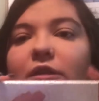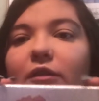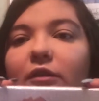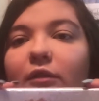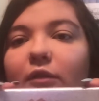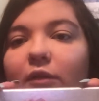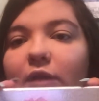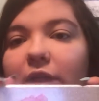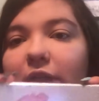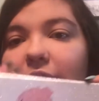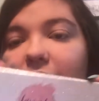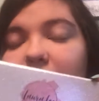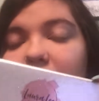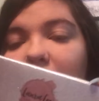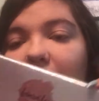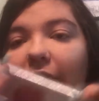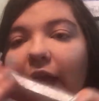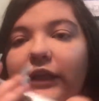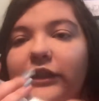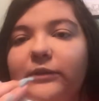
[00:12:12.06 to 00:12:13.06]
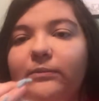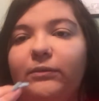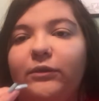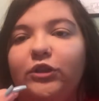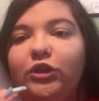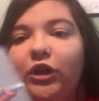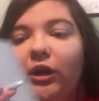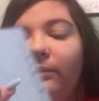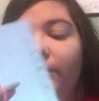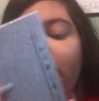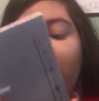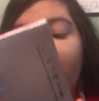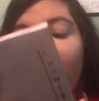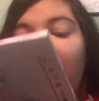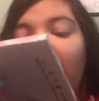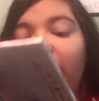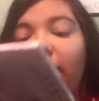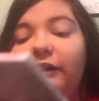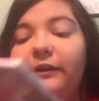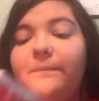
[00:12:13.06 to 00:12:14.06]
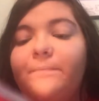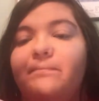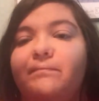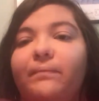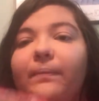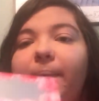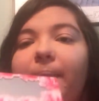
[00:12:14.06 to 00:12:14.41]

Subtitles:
the Laura Lee Katz Pajamas palette,